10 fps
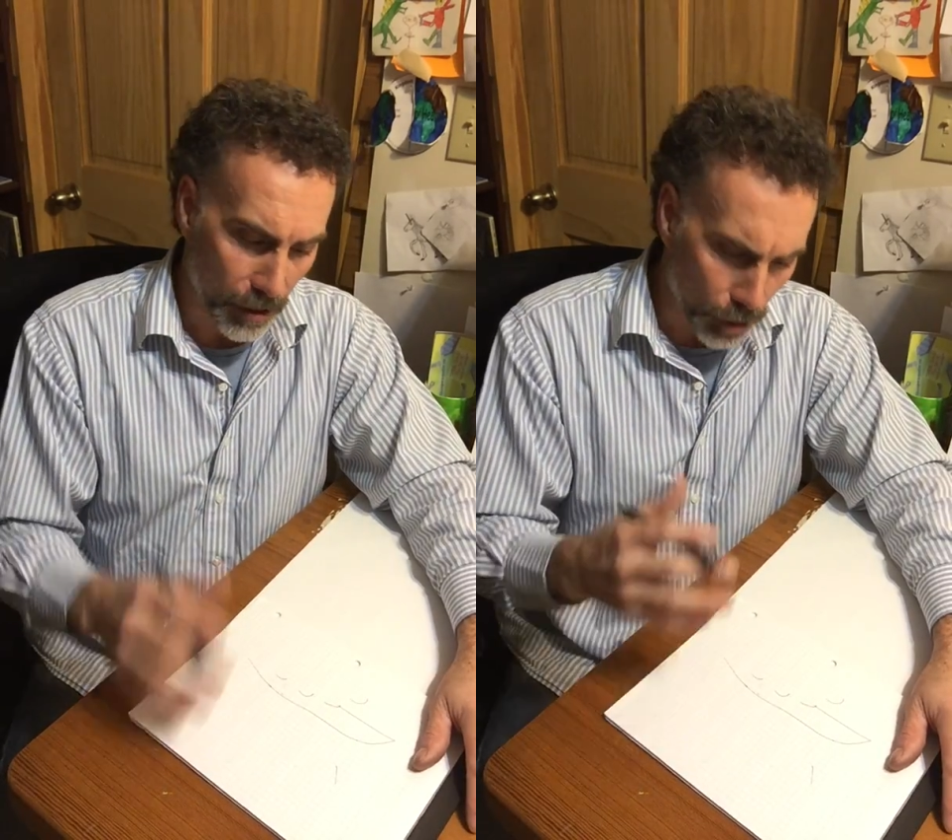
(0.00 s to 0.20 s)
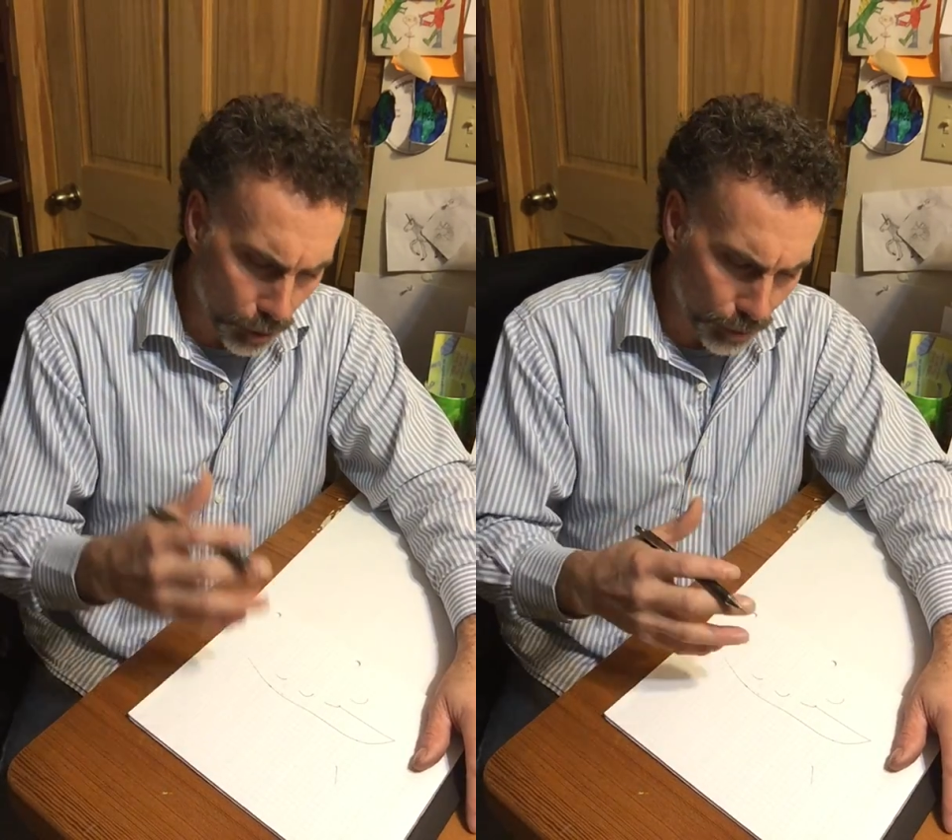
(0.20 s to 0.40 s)

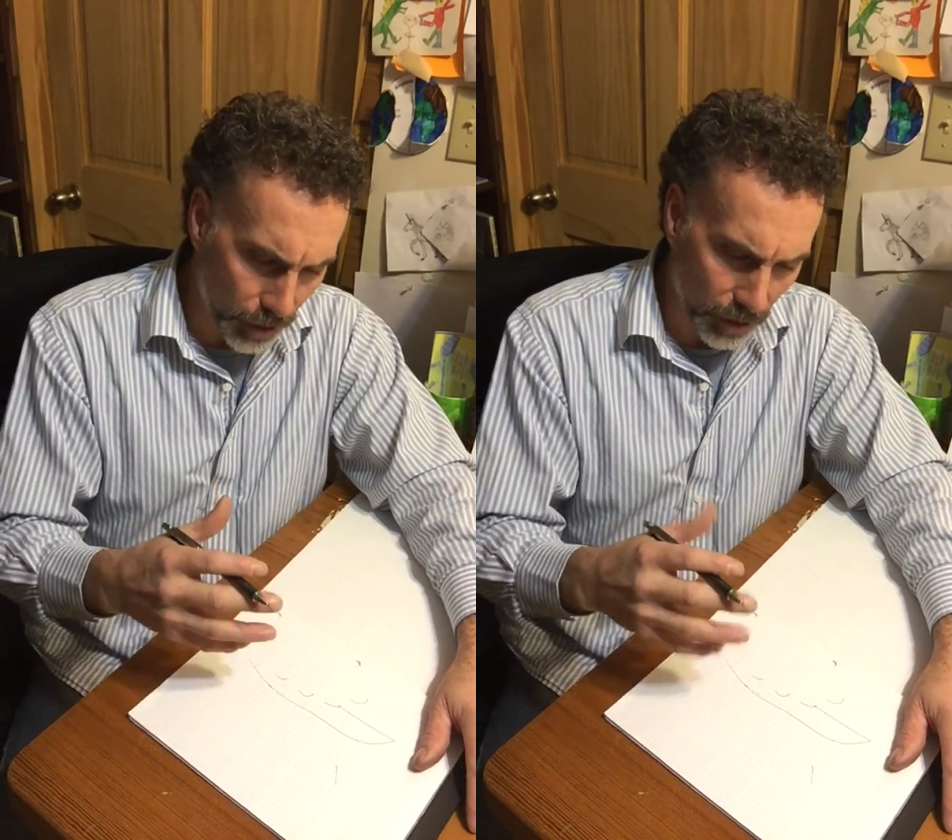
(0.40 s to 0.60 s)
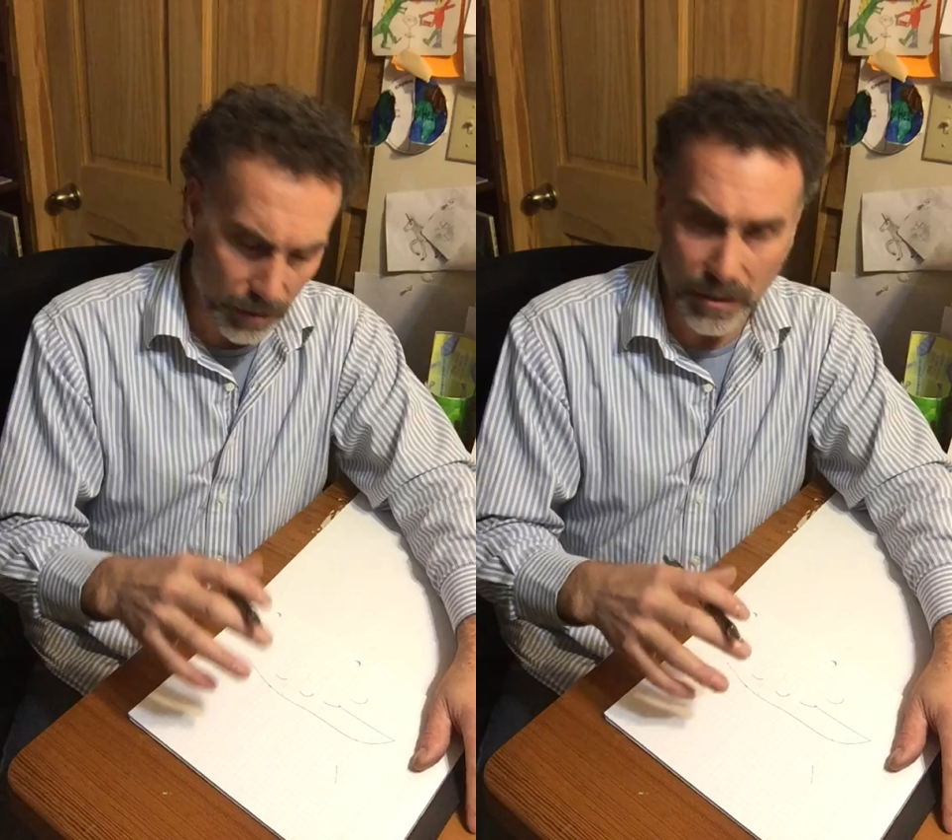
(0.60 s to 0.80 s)

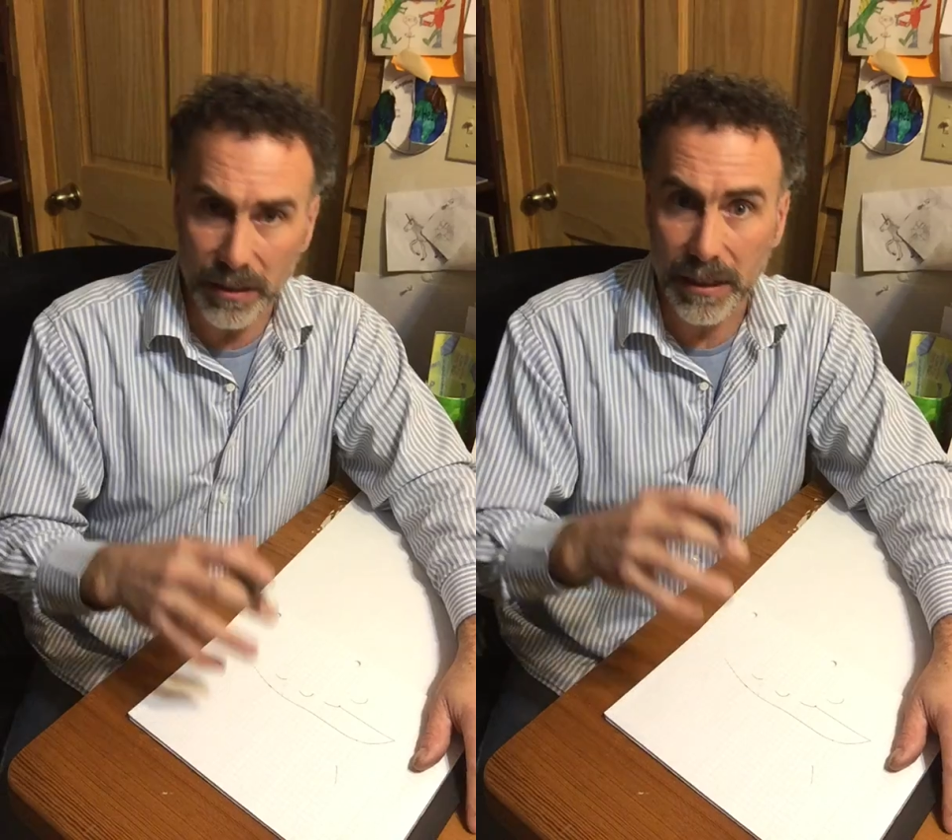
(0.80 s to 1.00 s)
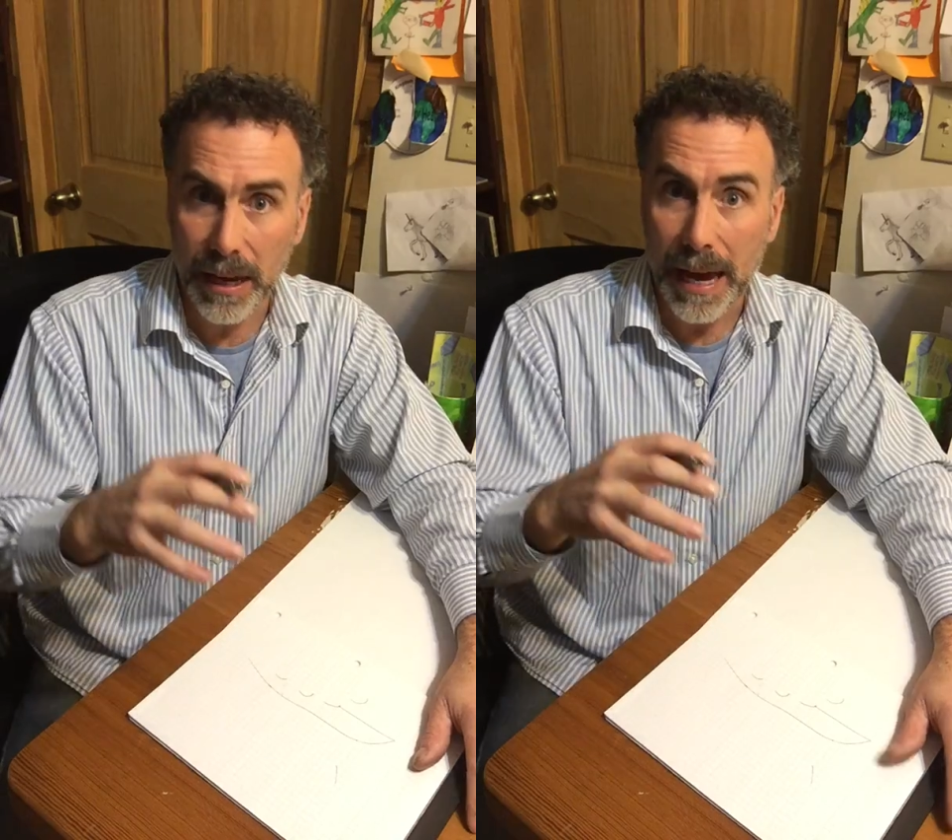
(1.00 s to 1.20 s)
uses
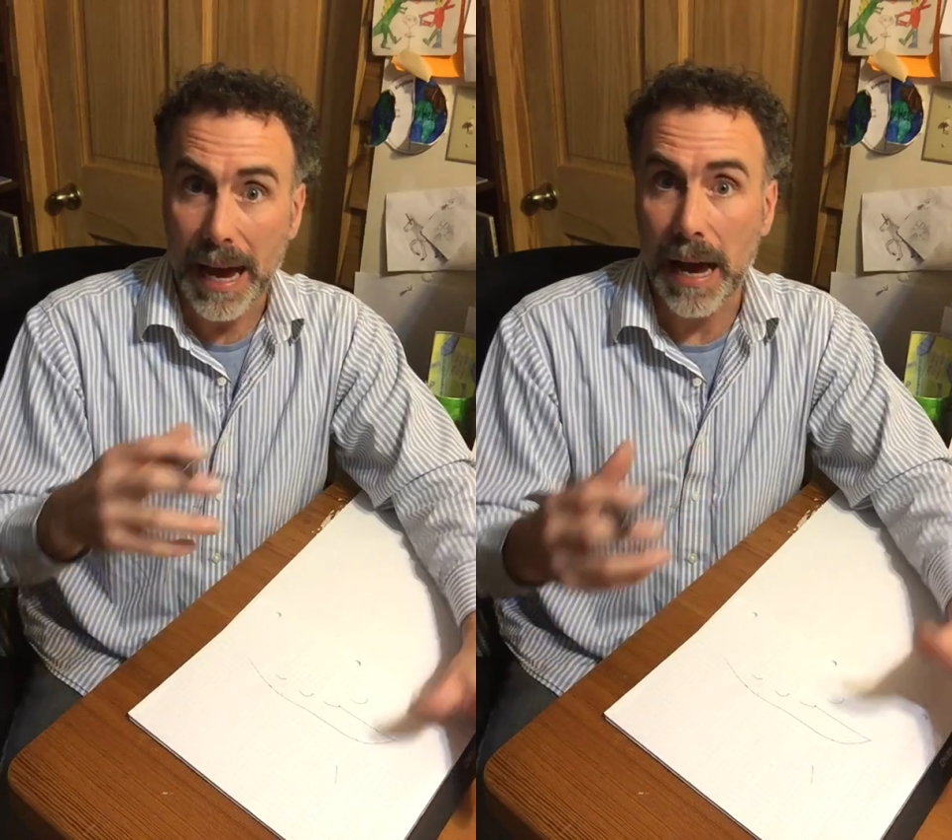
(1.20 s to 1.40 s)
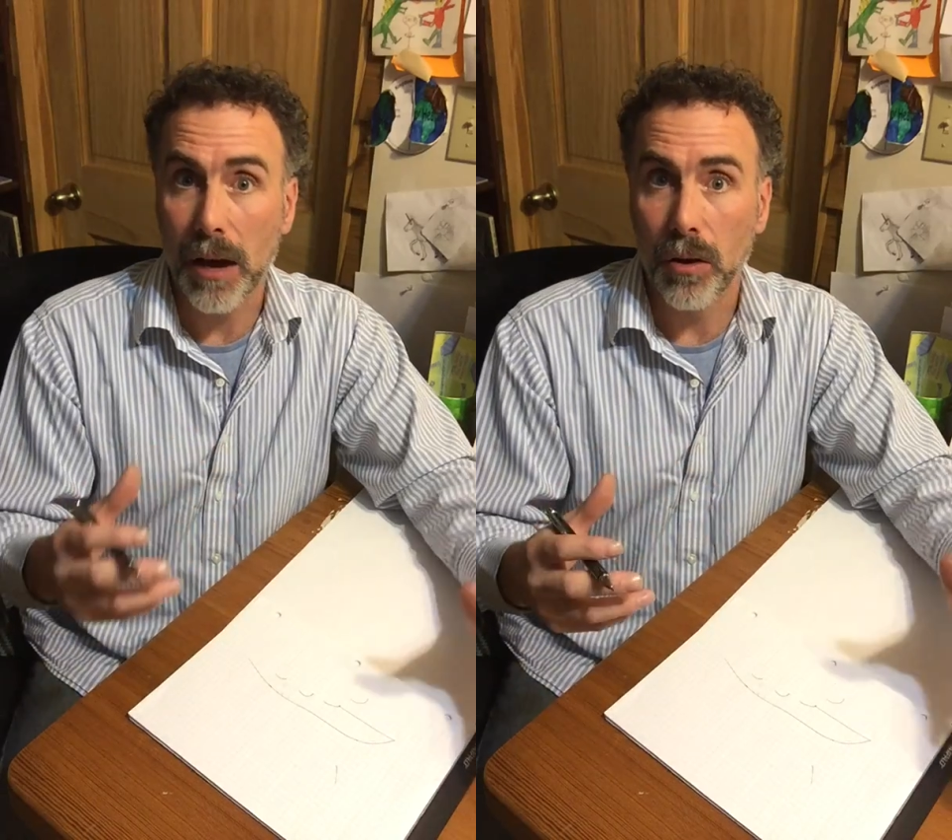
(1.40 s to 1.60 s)
and
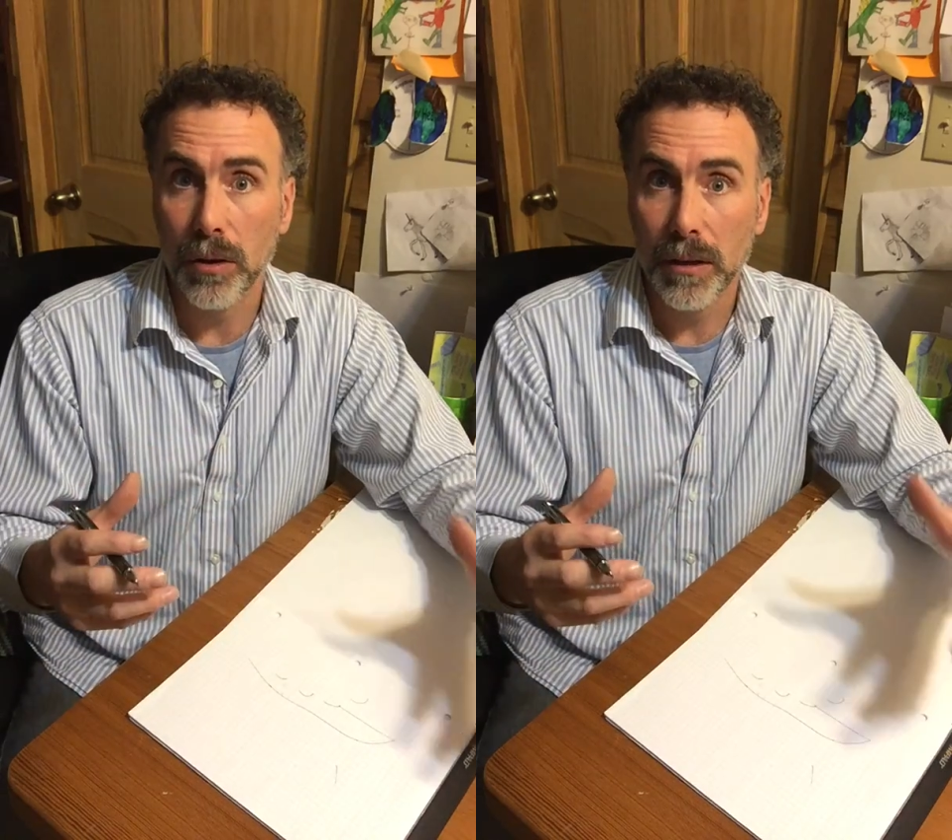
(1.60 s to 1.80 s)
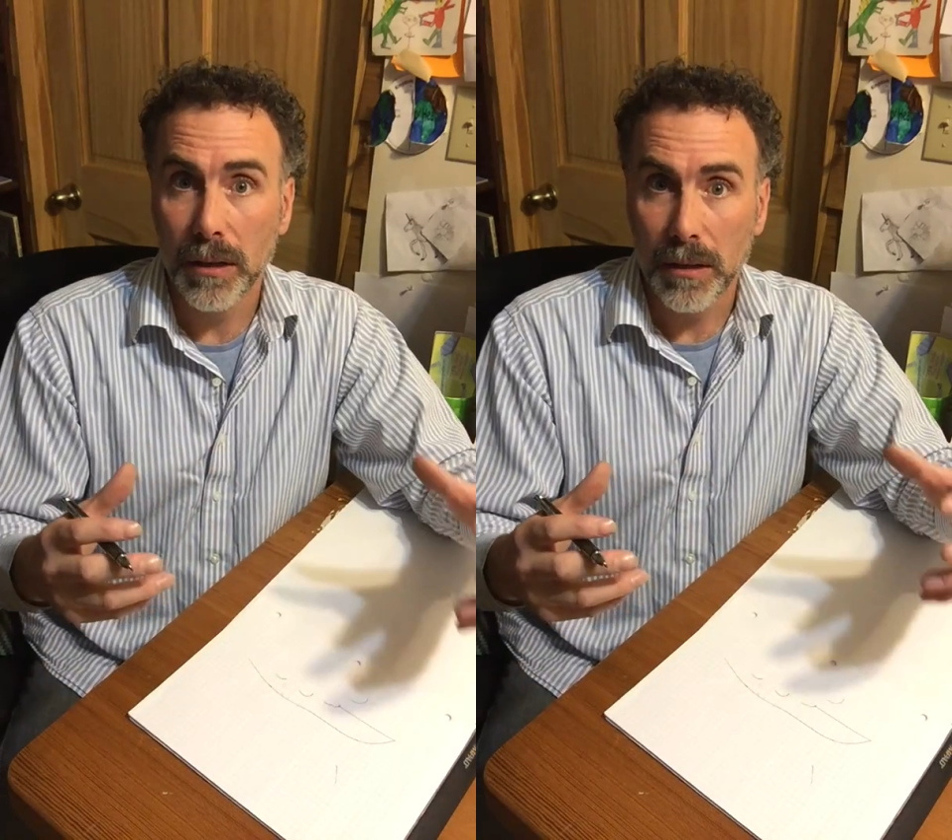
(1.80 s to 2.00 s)
how